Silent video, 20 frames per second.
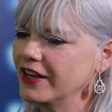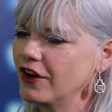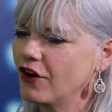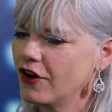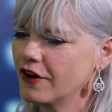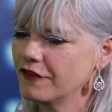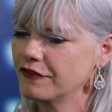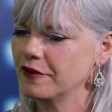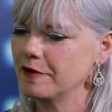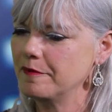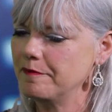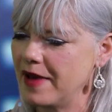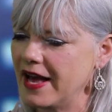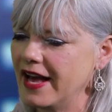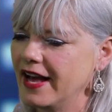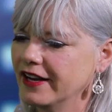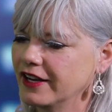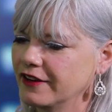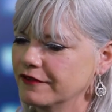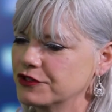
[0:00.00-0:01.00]
offer a
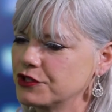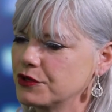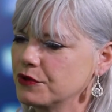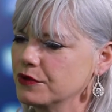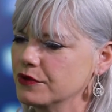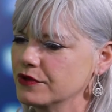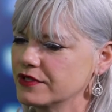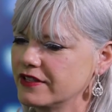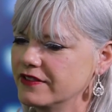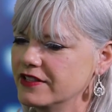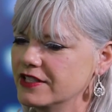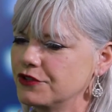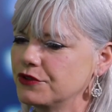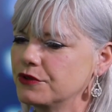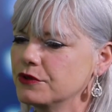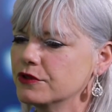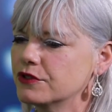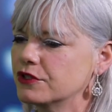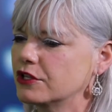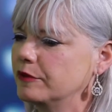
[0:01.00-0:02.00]
bag of tools, and the
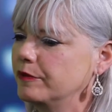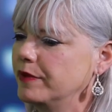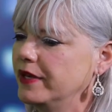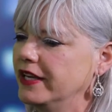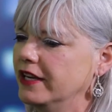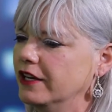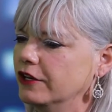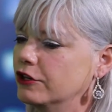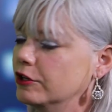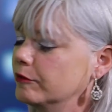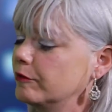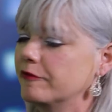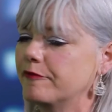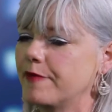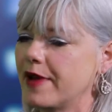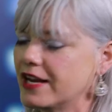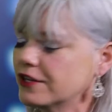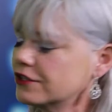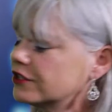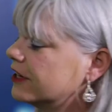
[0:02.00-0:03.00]
tools could be a group of
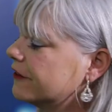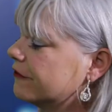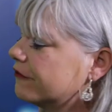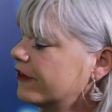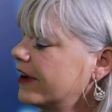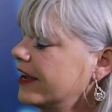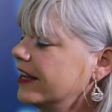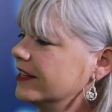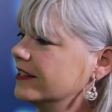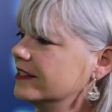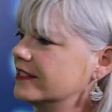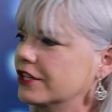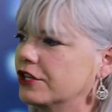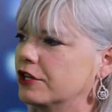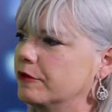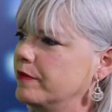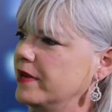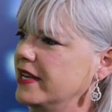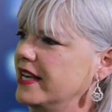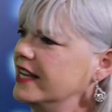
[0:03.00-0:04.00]
passionate friends, it
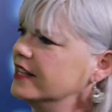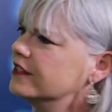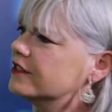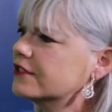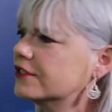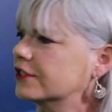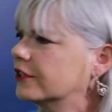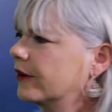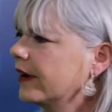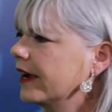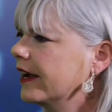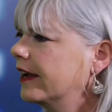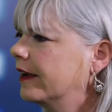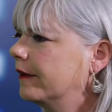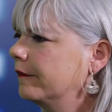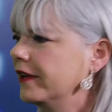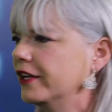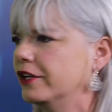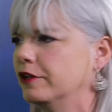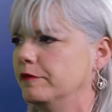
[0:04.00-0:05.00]
could be
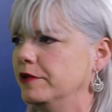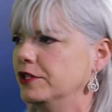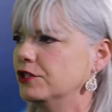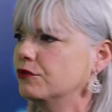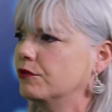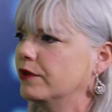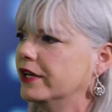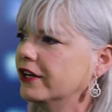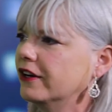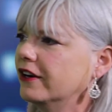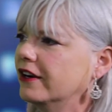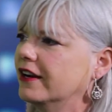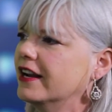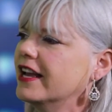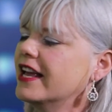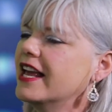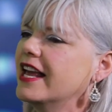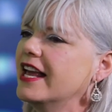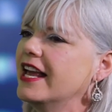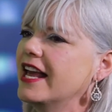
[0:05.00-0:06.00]
Instagram, it could be Twitter,
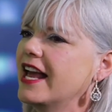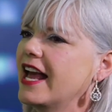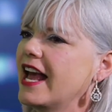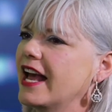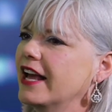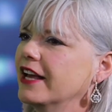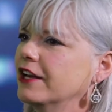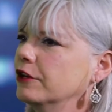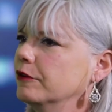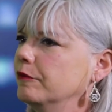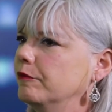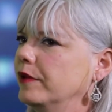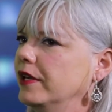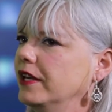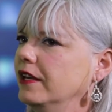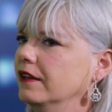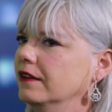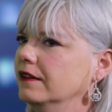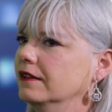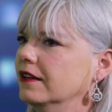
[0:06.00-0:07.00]
it could
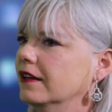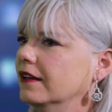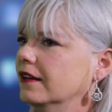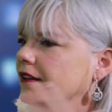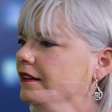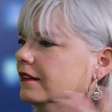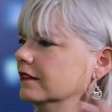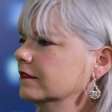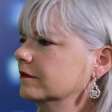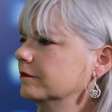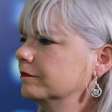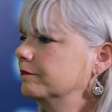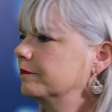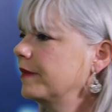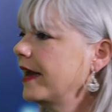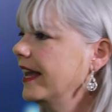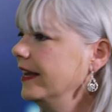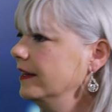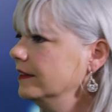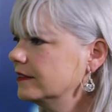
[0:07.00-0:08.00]
be
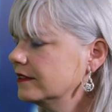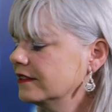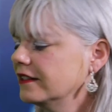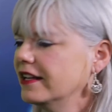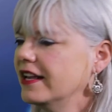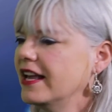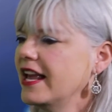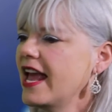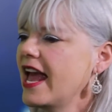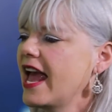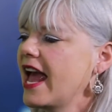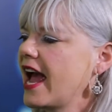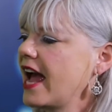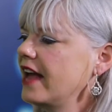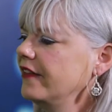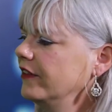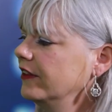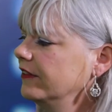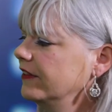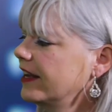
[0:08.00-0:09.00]
Paint,
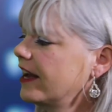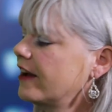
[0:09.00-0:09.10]
and then they